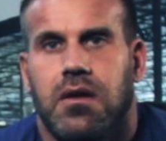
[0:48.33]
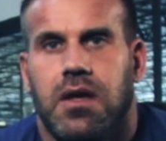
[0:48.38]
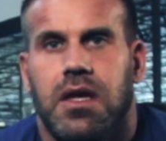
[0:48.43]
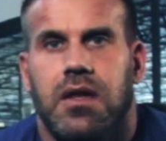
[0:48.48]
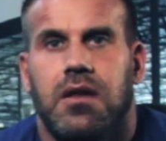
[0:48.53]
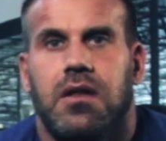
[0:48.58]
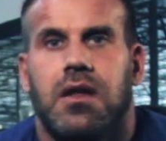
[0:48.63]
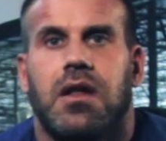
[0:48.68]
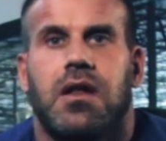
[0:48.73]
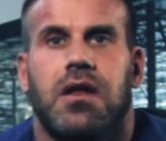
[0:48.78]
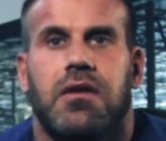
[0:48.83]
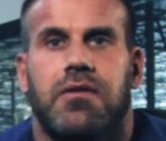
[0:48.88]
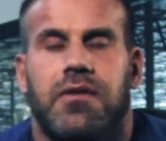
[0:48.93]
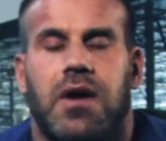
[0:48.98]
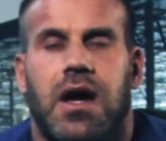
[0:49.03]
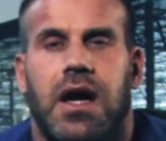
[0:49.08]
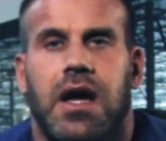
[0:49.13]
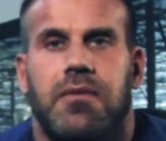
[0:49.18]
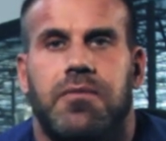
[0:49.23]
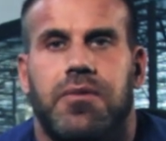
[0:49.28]
he
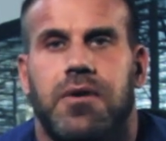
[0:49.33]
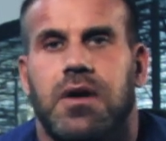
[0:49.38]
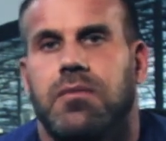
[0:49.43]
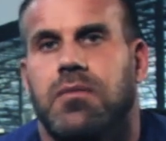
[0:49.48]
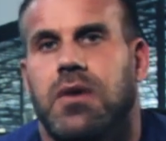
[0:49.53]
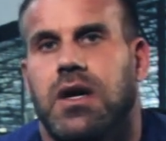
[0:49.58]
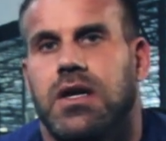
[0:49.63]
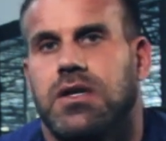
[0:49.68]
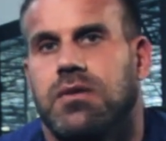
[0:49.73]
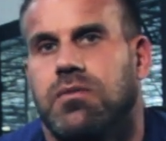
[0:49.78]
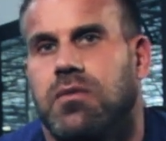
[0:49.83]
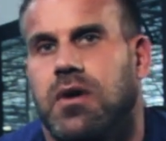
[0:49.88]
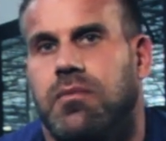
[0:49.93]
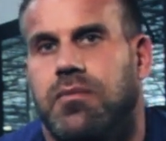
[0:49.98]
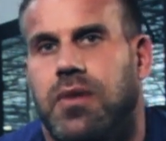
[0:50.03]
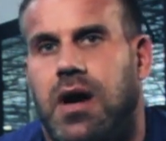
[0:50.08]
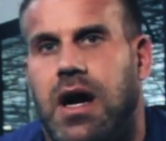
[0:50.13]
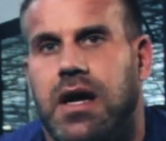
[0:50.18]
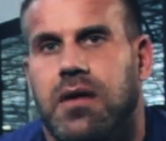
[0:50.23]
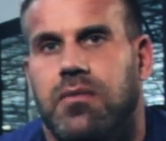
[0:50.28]
dignified pretty much
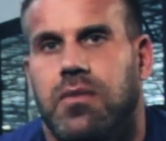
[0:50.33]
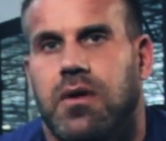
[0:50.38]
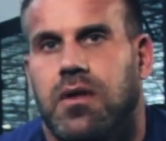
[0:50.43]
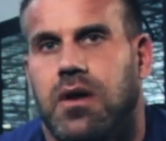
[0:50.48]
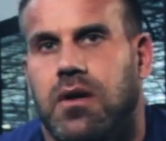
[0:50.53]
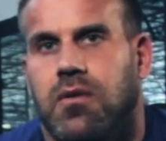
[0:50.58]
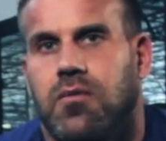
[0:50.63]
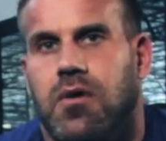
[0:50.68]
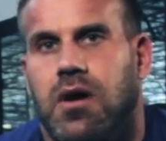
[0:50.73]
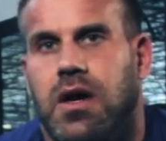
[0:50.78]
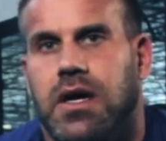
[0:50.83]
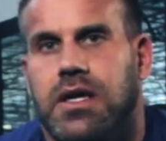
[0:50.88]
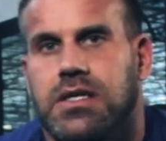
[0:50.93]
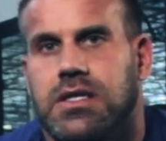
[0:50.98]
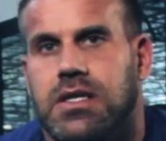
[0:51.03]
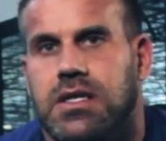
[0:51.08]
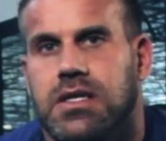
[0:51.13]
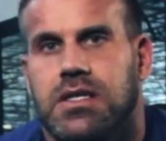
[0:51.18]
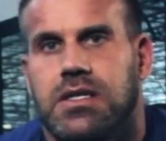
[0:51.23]
what bodybuilding was,